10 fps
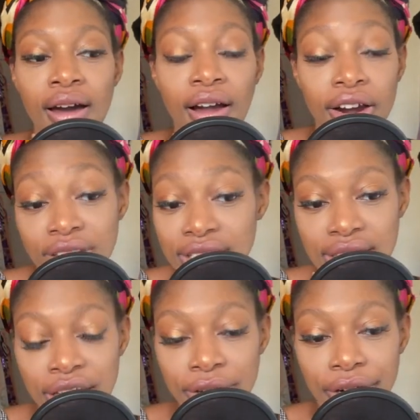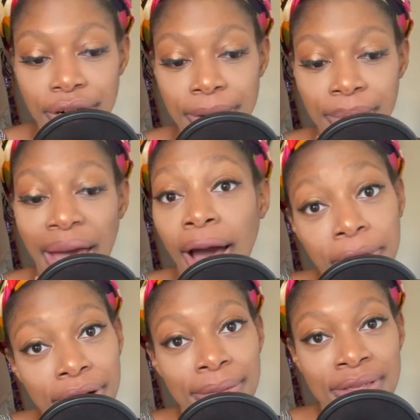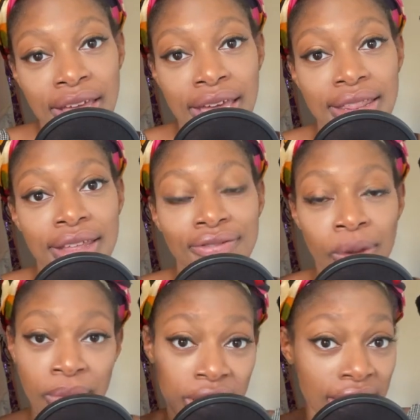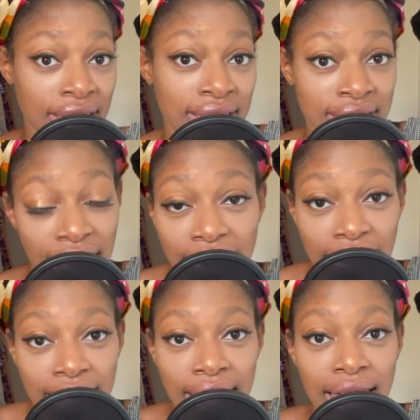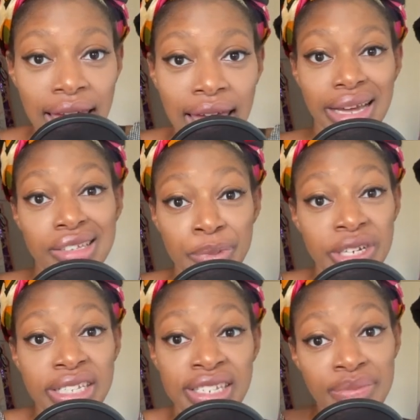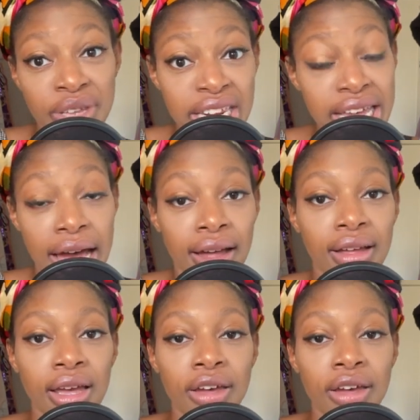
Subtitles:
harnessing your power within the feminine aesthetic as it pertains to media.